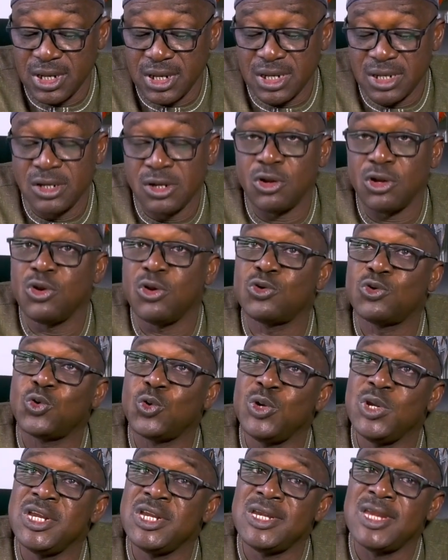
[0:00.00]
Not
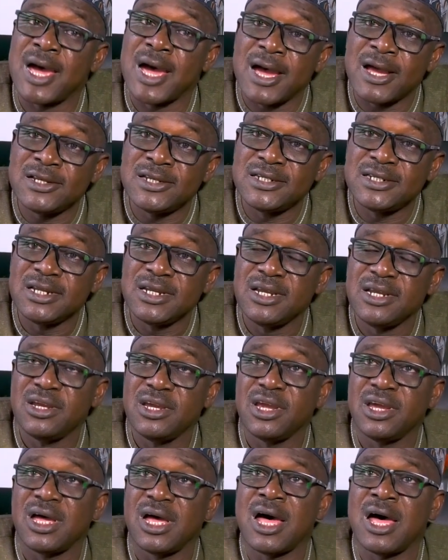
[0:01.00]
only that,
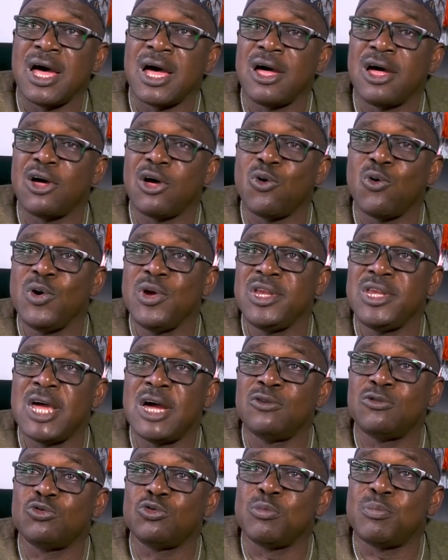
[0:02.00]
going
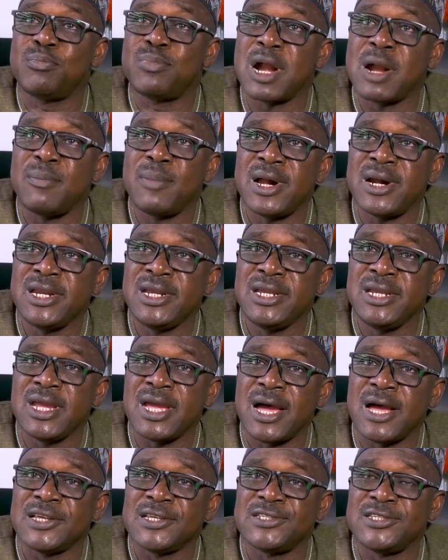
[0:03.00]
down to primary
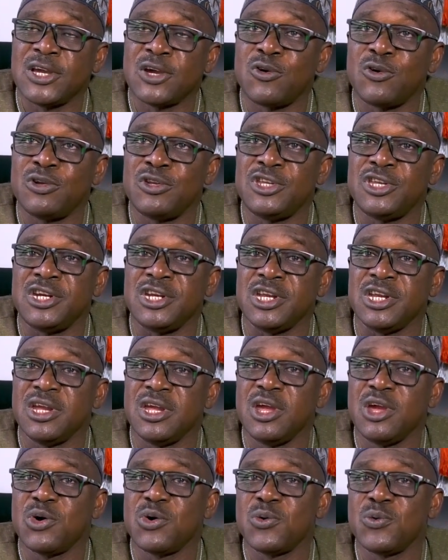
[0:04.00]
and secondary,
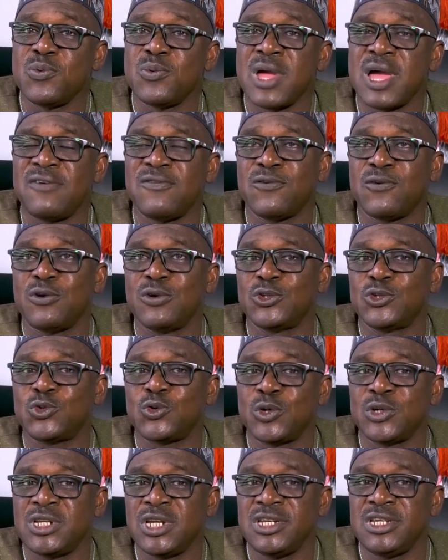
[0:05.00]
we have
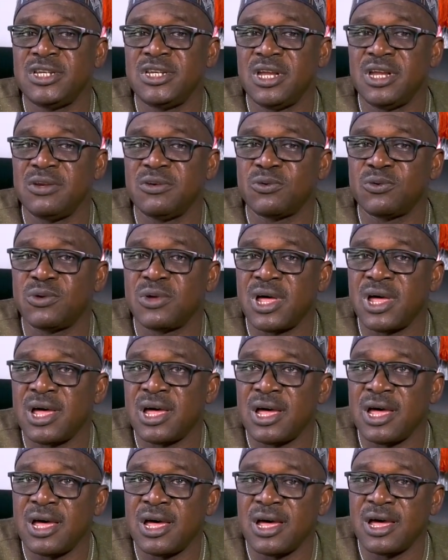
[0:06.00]
constructed
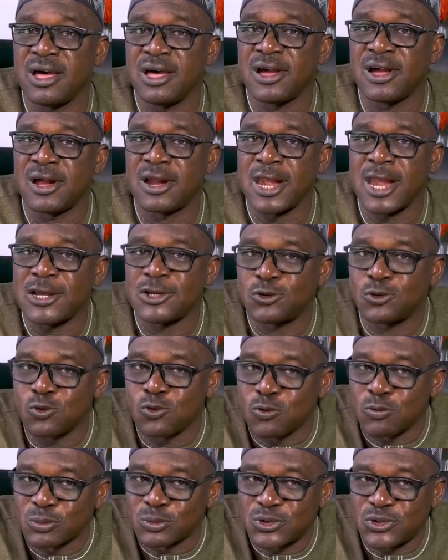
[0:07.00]

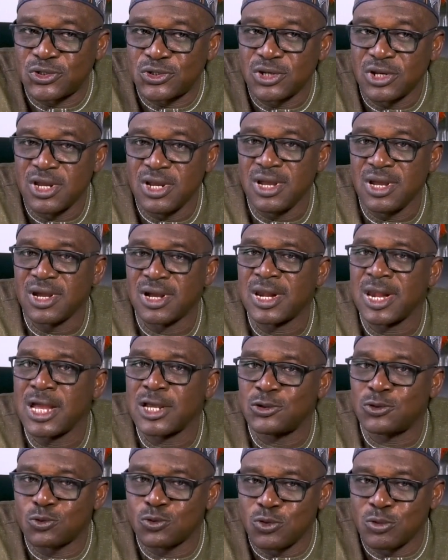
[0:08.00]
classrooms
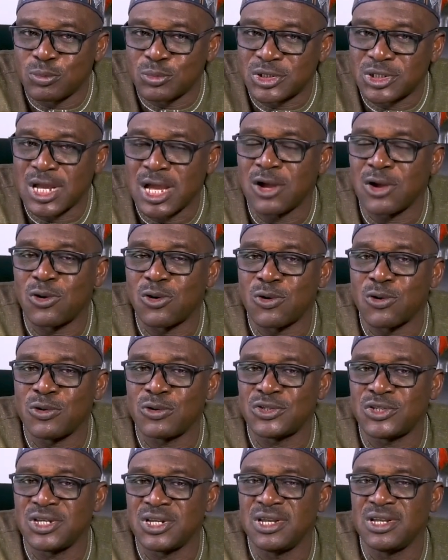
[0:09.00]

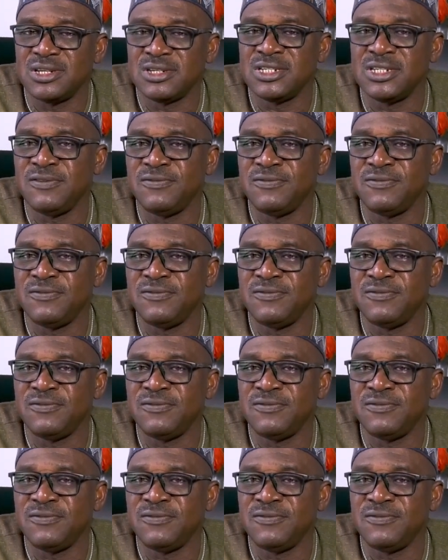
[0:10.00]
across the